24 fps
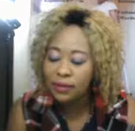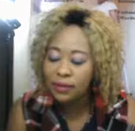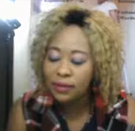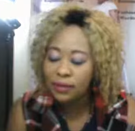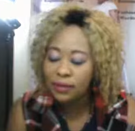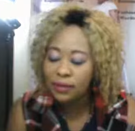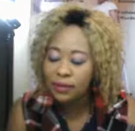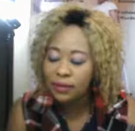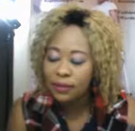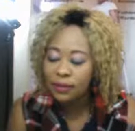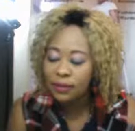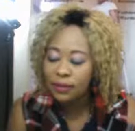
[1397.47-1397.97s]

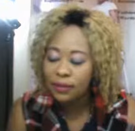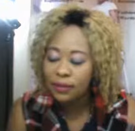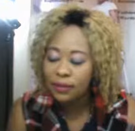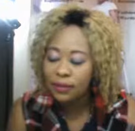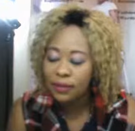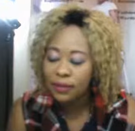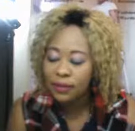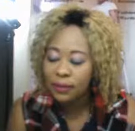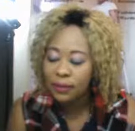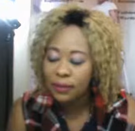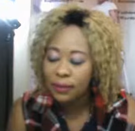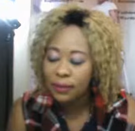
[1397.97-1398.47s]

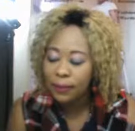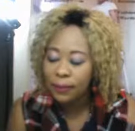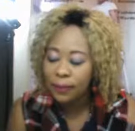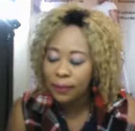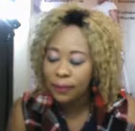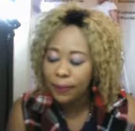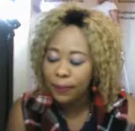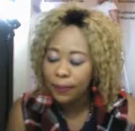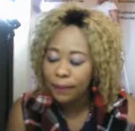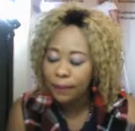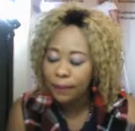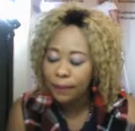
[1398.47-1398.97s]

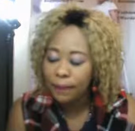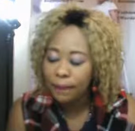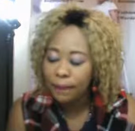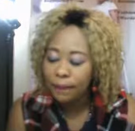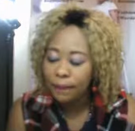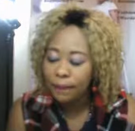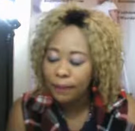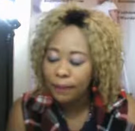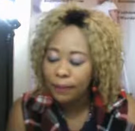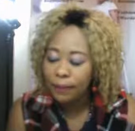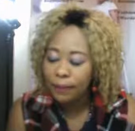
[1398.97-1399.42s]
Nothing is said.